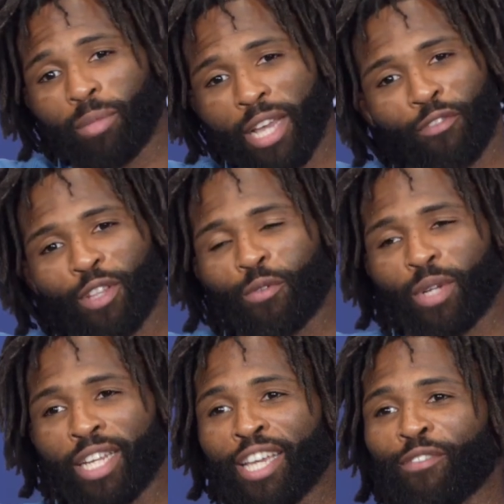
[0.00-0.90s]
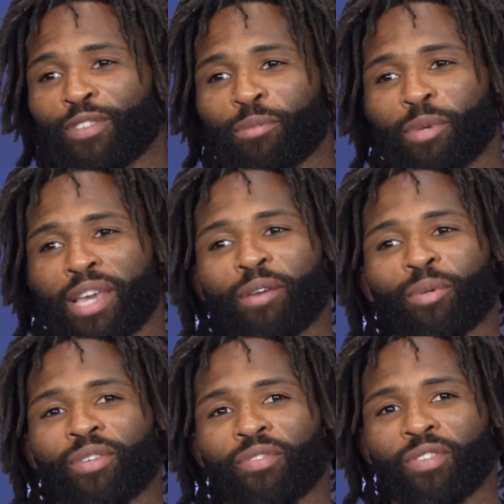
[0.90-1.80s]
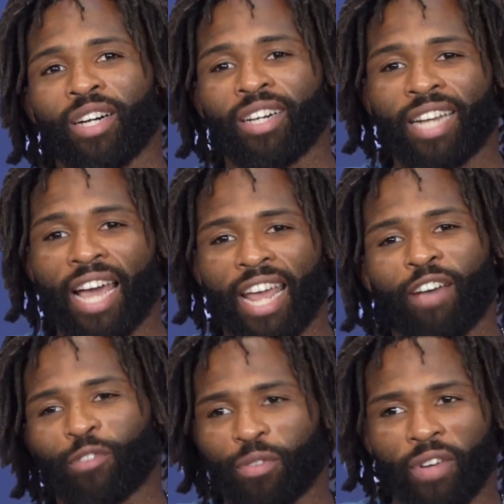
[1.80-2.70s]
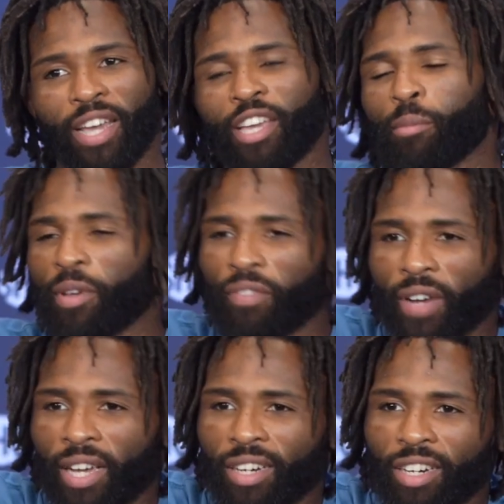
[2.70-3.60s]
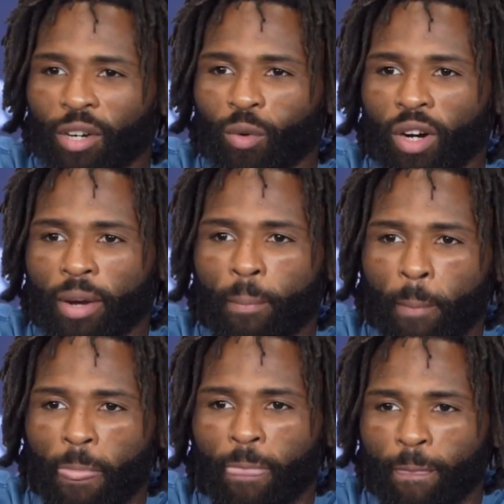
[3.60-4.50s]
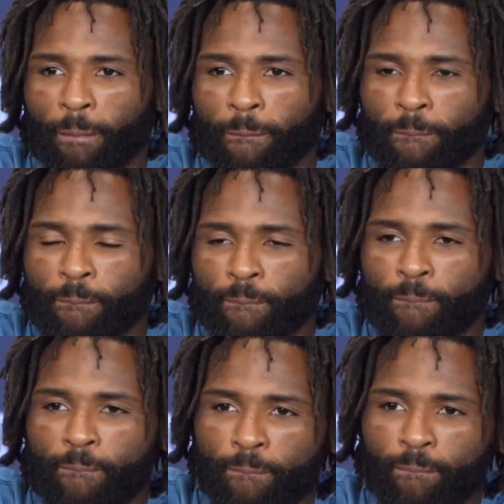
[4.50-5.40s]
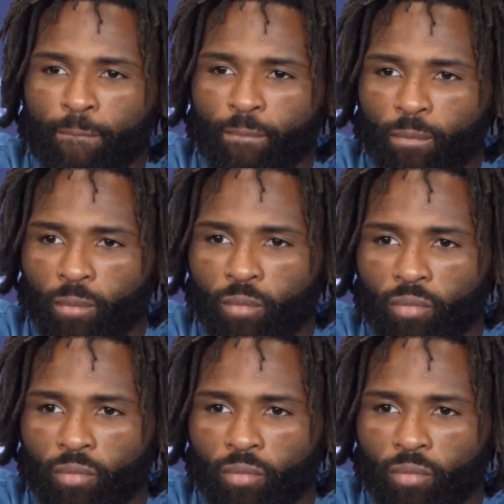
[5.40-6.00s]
definitely relieved to be able to not have to fight him and fight Juan. And I guess then